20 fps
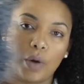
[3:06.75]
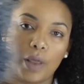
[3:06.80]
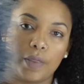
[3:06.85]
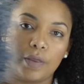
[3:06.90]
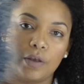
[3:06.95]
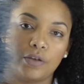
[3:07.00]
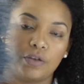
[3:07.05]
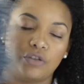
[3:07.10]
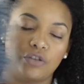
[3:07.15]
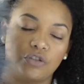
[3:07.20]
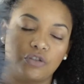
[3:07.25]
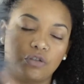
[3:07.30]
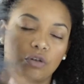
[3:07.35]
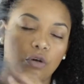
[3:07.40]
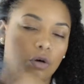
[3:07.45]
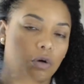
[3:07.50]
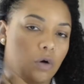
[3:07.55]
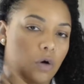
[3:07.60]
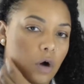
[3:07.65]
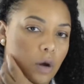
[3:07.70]
And this is just
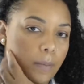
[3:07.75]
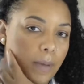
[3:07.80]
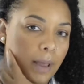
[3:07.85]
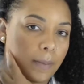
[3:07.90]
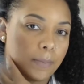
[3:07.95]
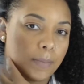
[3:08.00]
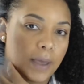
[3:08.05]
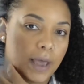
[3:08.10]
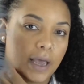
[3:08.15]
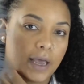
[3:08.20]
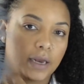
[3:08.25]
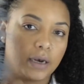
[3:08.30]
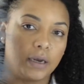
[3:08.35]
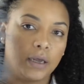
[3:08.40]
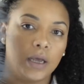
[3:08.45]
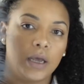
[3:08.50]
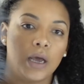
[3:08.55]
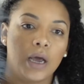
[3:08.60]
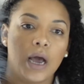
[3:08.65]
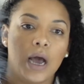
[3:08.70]
going to go on my bed.
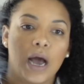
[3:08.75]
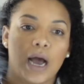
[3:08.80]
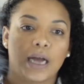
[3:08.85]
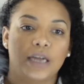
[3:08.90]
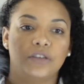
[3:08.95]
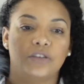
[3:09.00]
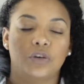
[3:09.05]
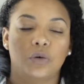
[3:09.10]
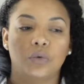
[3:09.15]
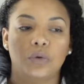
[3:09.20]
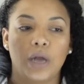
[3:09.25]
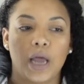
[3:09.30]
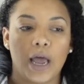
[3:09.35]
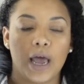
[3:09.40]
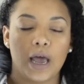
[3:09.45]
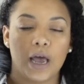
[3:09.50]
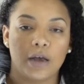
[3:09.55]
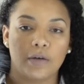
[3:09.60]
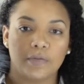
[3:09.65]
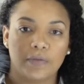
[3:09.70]
I don't
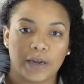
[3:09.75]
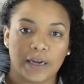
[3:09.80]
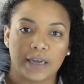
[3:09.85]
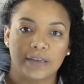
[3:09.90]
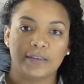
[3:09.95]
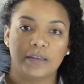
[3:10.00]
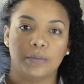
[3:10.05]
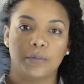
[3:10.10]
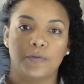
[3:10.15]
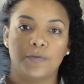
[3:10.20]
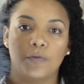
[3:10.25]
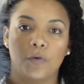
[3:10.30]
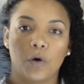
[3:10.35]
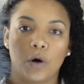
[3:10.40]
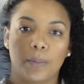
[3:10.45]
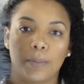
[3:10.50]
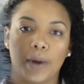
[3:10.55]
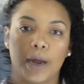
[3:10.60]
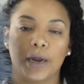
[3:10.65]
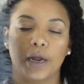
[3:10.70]
have, like I said
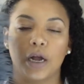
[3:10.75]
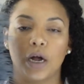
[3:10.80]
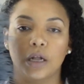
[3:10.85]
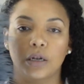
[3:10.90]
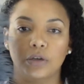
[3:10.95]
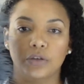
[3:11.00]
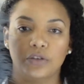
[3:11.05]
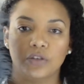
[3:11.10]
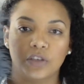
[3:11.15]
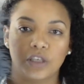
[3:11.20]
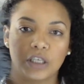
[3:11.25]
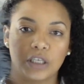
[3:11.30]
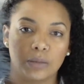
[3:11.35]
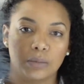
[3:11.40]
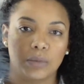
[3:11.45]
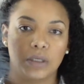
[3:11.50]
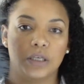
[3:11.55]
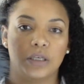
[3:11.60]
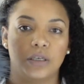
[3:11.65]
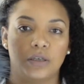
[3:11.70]
before, my color scheme
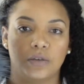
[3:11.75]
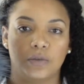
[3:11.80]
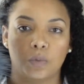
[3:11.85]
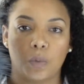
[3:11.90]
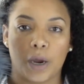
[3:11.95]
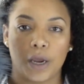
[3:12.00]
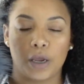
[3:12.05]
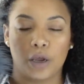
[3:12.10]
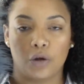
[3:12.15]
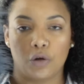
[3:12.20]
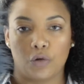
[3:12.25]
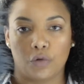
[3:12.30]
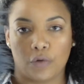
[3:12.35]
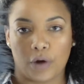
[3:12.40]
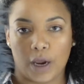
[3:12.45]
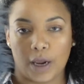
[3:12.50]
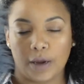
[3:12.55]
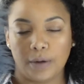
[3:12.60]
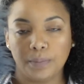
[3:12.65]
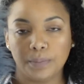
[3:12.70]
is white and
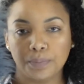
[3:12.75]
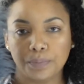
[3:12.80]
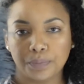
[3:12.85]
gray.